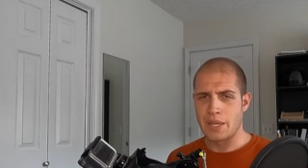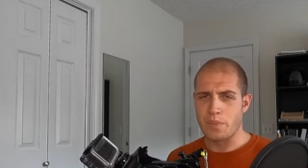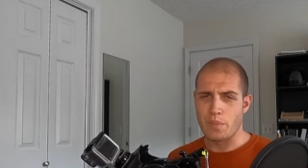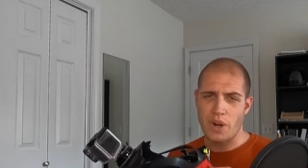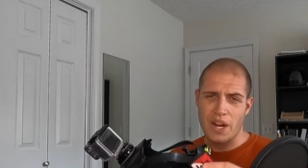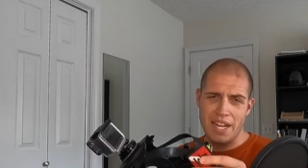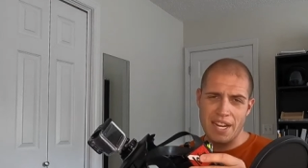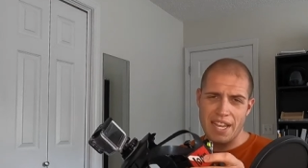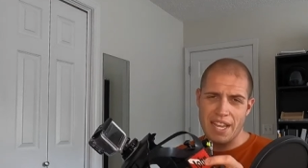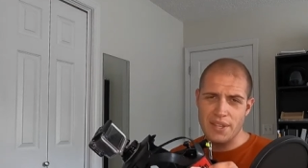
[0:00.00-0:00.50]

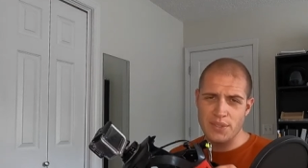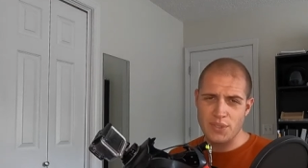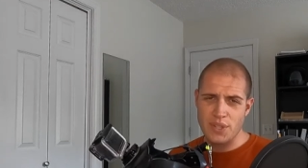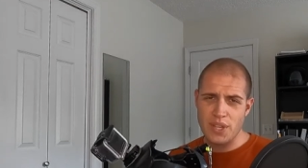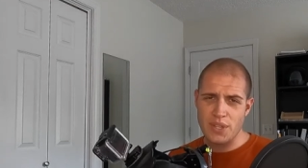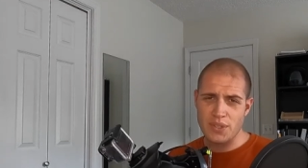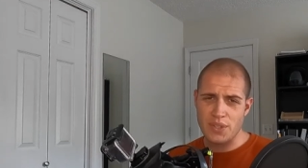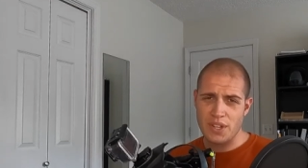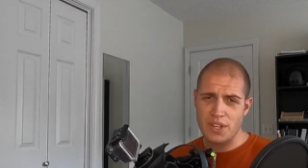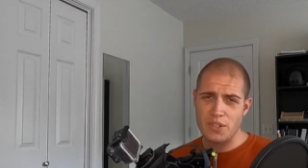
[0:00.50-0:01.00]
Brian has
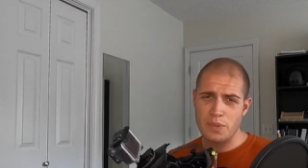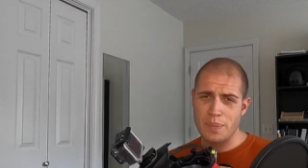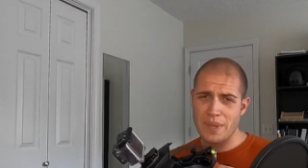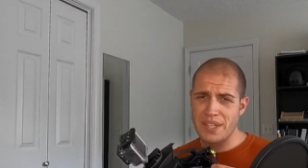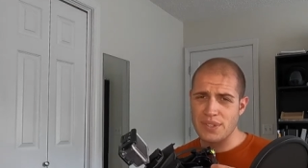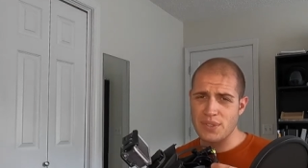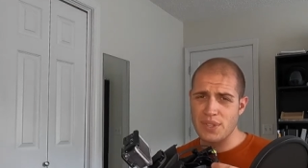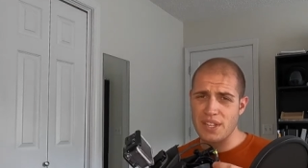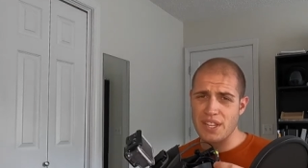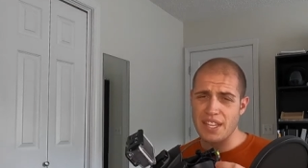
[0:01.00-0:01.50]
his on his
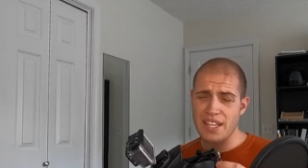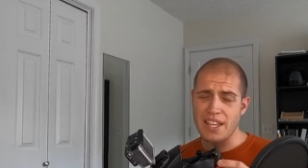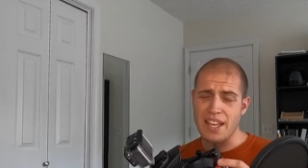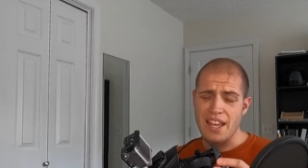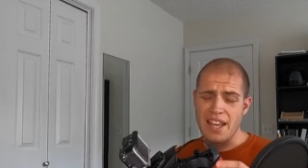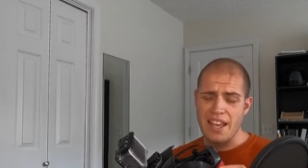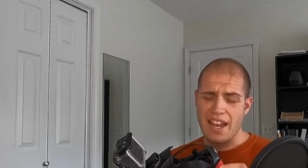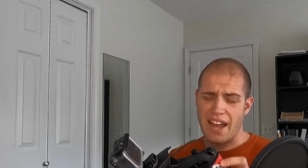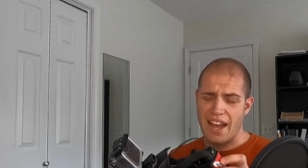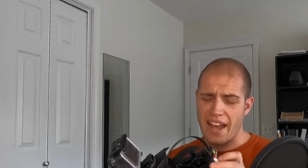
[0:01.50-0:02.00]
BCD,
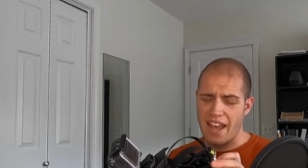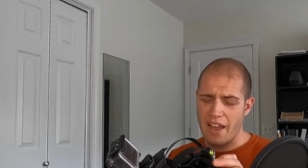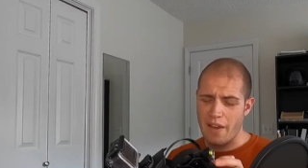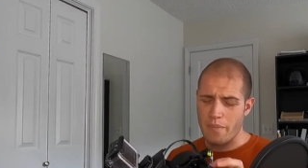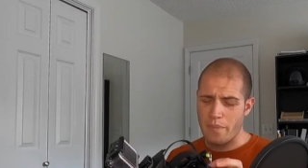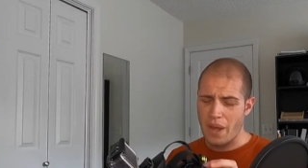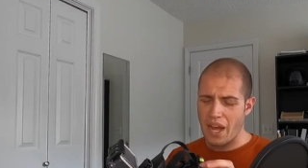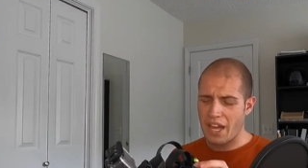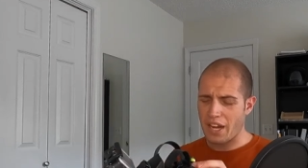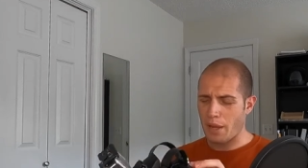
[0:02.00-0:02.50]
I
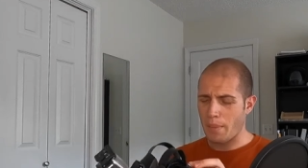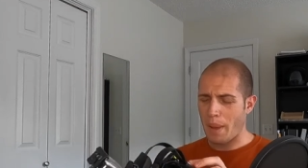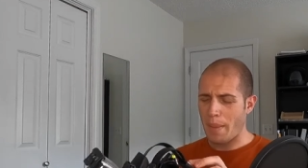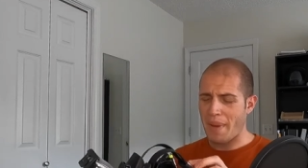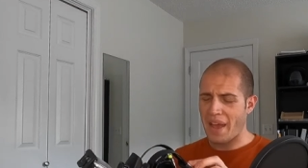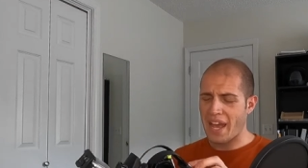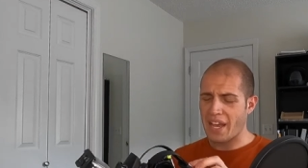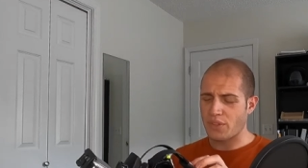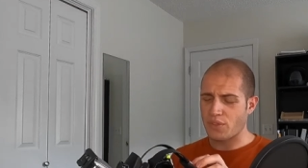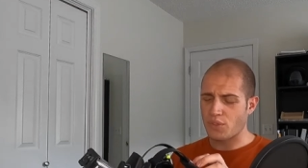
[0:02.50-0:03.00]
have mine on my
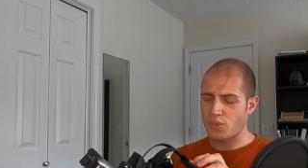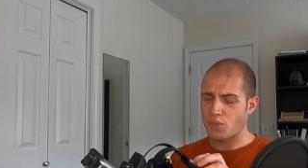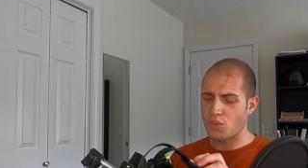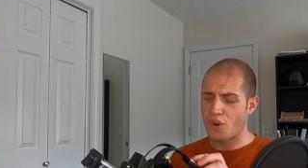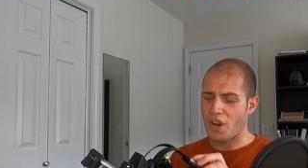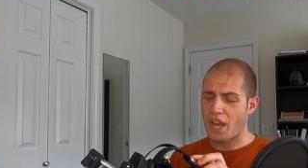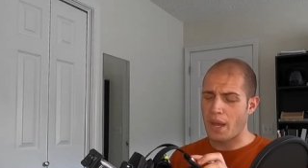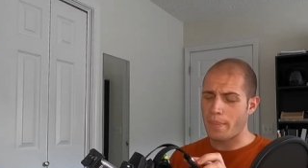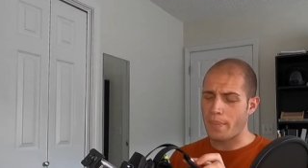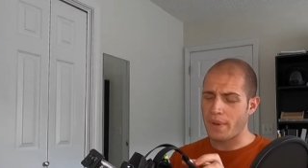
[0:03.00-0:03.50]
mask
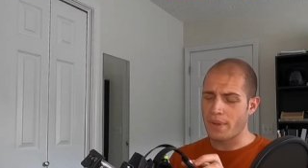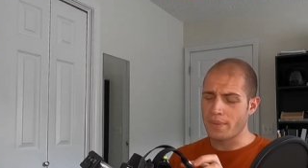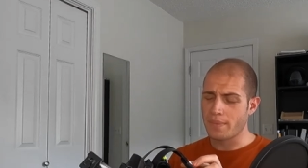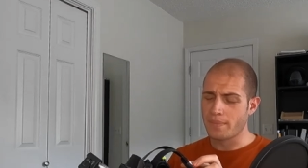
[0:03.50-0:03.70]
strap.